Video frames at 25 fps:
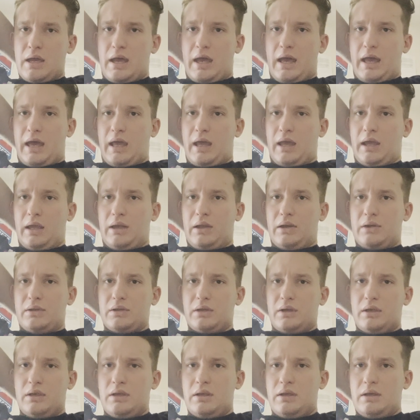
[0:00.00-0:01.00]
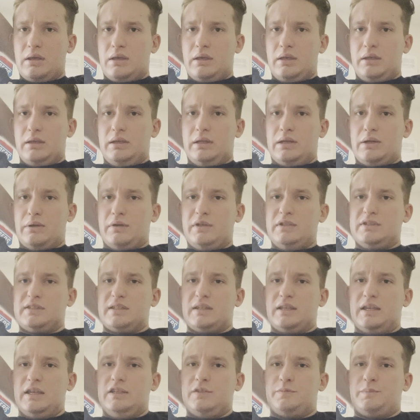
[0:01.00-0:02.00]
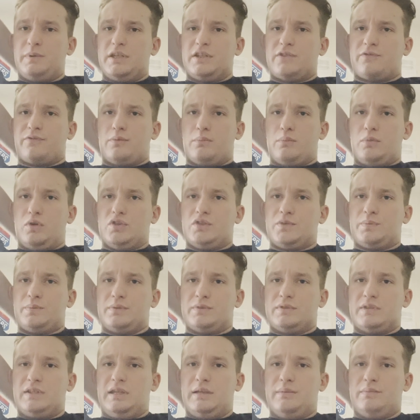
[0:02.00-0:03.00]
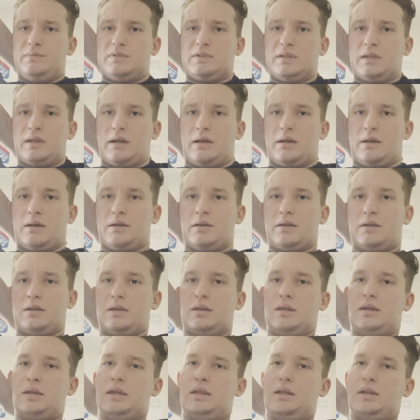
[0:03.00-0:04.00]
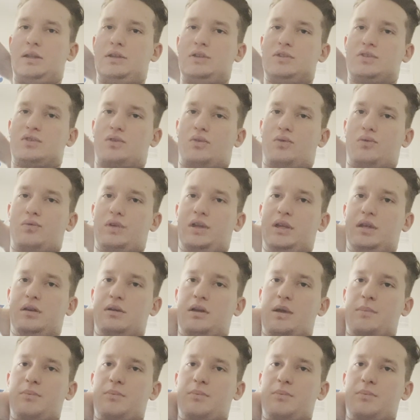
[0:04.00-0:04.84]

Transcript: And, you know, he's pitched for multiple teams in his career.